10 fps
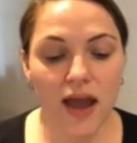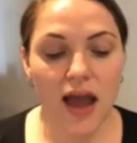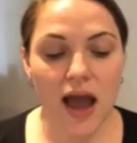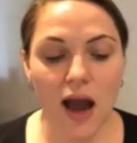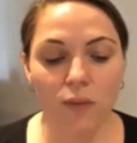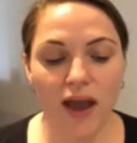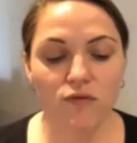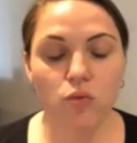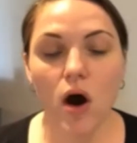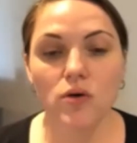And we have
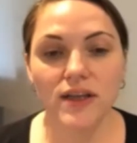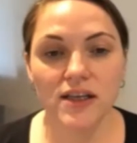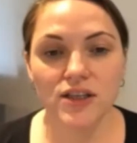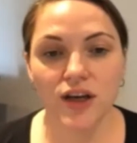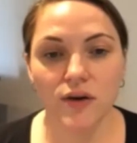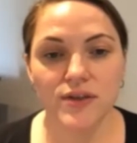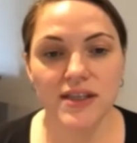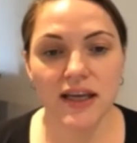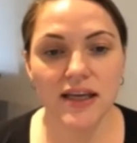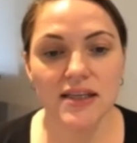wild indigo
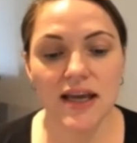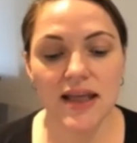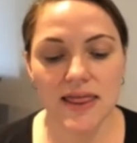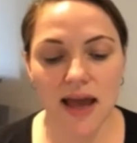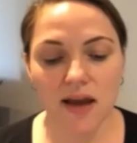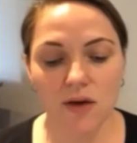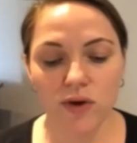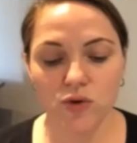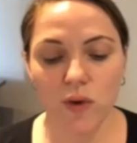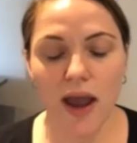seed in there,
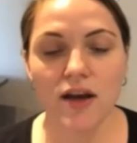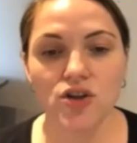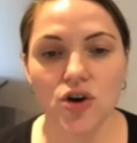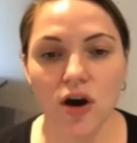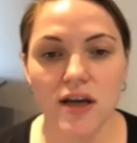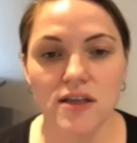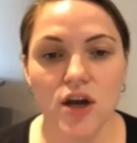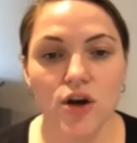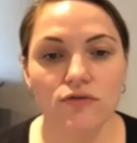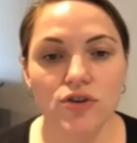which will energize,
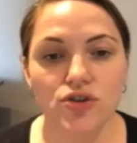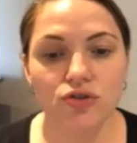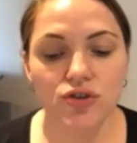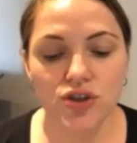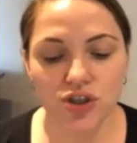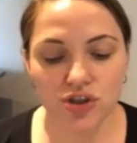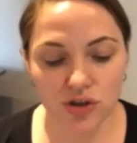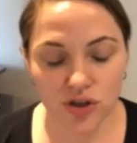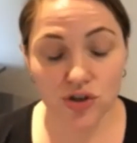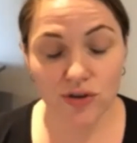reduce
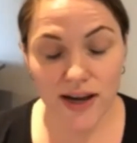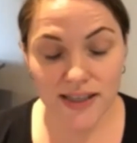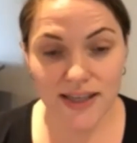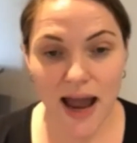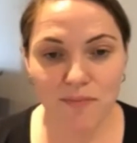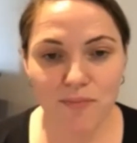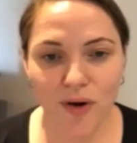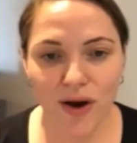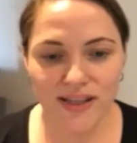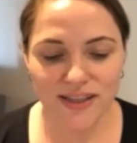stress and
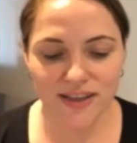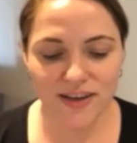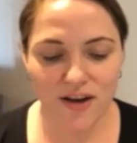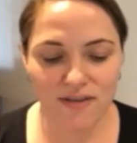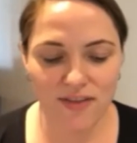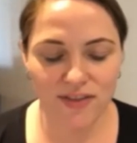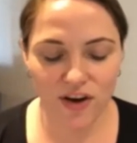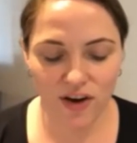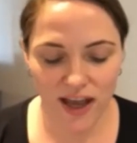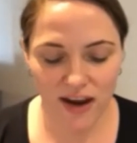brighten around the
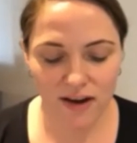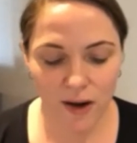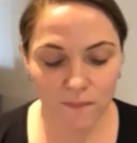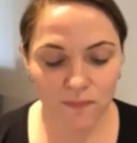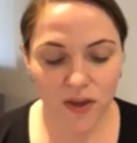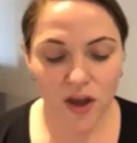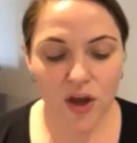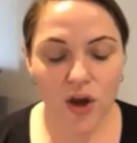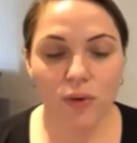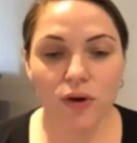eye area.
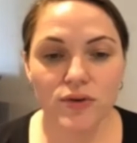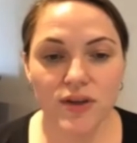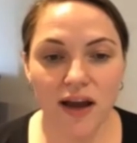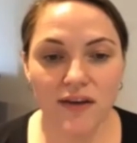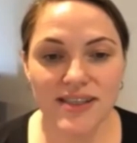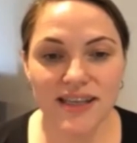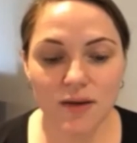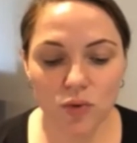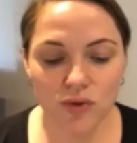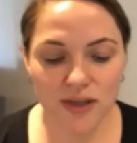We also have
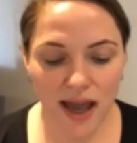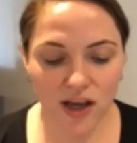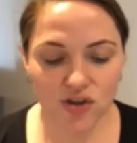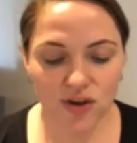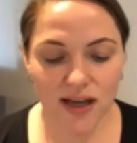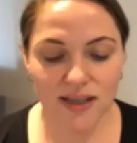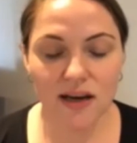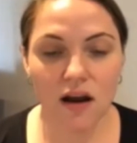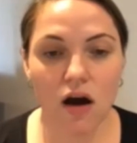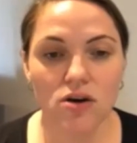seawater extract
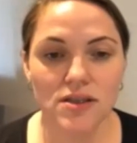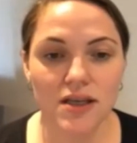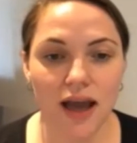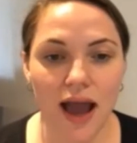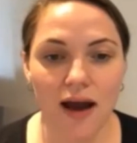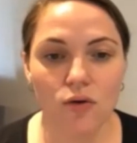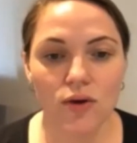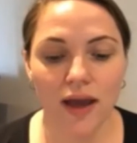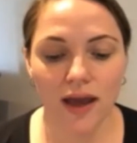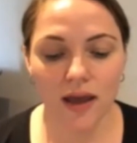and arctic
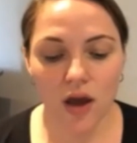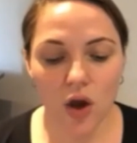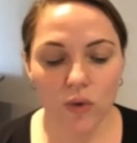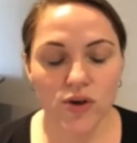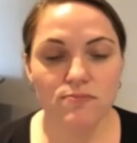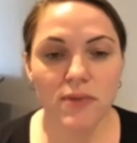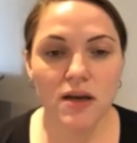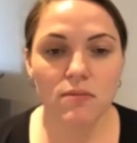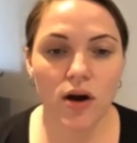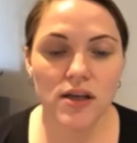algae, which
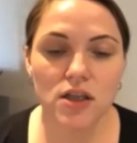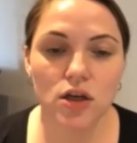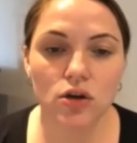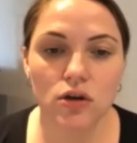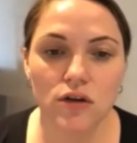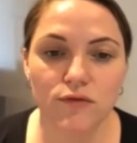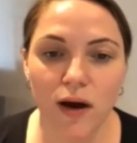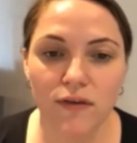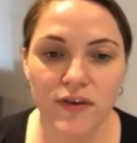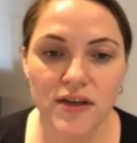minimize the look of
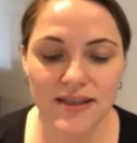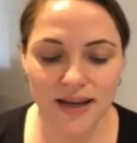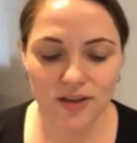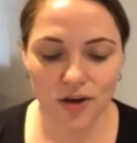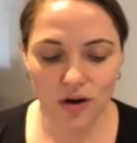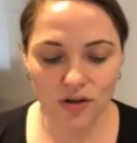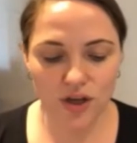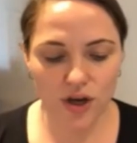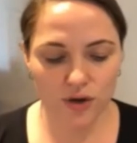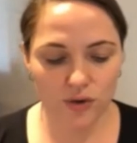puffiness and dark
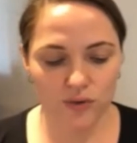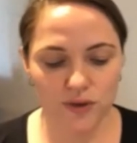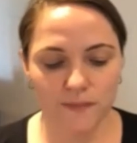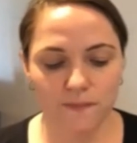circles.